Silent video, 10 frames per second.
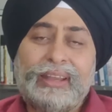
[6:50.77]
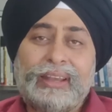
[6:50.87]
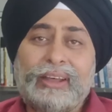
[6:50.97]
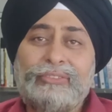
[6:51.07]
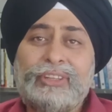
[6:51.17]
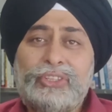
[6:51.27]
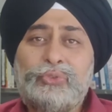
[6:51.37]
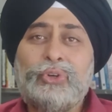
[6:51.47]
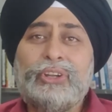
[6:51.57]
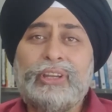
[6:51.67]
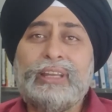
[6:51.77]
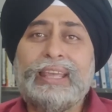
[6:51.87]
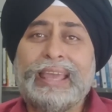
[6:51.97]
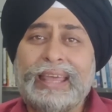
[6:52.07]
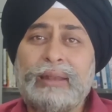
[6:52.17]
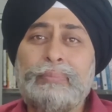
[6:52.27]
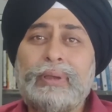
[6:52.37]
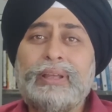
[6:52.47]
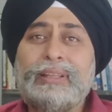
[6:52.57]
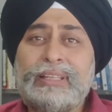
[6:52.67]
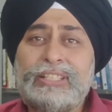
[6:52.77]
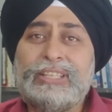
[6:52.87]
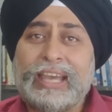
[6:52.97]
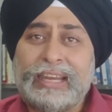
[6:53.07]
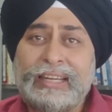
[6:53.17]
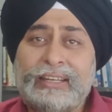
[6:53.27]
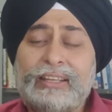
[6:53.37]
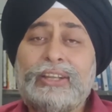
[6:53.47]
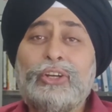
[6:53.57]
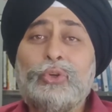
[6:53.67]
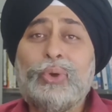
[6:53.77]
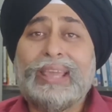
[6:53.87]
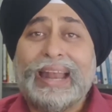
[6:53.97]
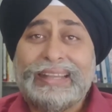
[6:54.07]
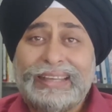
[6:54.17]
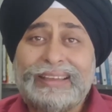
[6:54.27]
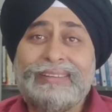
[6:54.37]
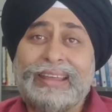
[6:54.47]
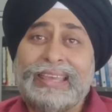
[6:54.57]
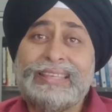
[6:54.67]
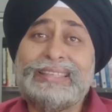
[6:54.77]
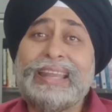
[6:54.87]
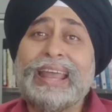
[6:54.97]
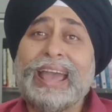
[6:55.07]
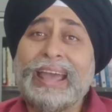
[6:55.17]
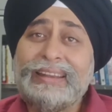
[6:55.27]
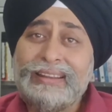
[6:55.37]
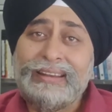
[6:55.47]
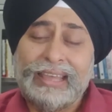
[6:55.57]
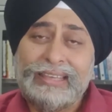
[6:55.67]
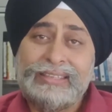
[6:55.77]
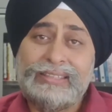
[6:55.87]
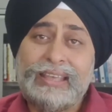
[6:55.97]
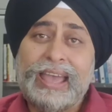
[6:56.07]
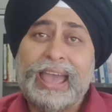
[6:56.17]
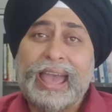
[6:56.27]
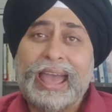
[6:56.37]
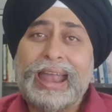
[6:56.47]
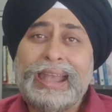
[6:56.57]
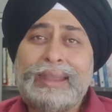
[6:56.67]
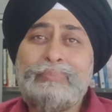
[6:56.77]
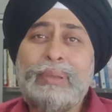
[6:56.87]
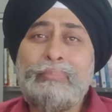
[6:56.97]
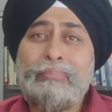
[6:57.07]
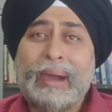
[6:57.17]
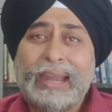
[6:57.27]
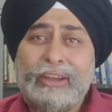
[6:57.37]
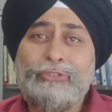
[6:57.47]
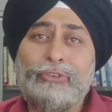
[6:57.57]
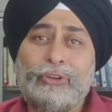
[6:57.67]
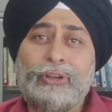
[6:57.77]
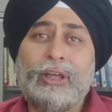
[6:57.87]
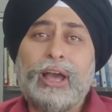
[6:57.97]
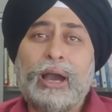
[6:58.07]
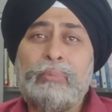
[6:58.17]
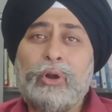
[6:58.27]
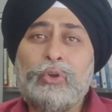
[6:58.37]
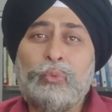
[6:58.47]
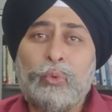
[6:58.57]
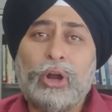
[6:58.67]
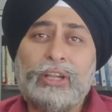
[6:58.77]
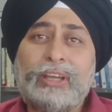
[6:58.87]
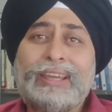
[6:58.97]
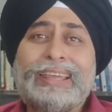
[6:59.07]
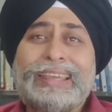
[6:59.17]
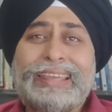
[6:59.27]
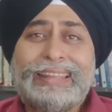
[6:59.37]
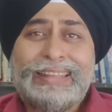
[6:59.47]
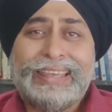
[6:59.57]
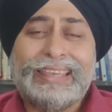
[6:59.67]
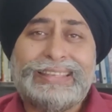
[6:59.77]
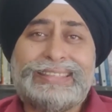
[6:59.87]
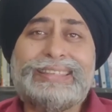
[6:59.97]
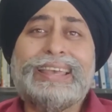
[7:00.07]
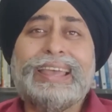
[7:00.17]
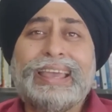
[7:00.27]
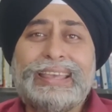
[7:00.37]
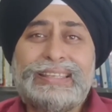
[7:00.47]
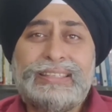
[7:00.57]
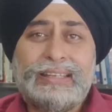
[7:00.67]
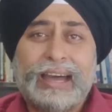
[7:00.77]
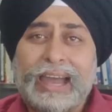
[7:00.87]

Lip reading: Now, this would really help the child to categorize and analyze and be mindful about what he thinks is a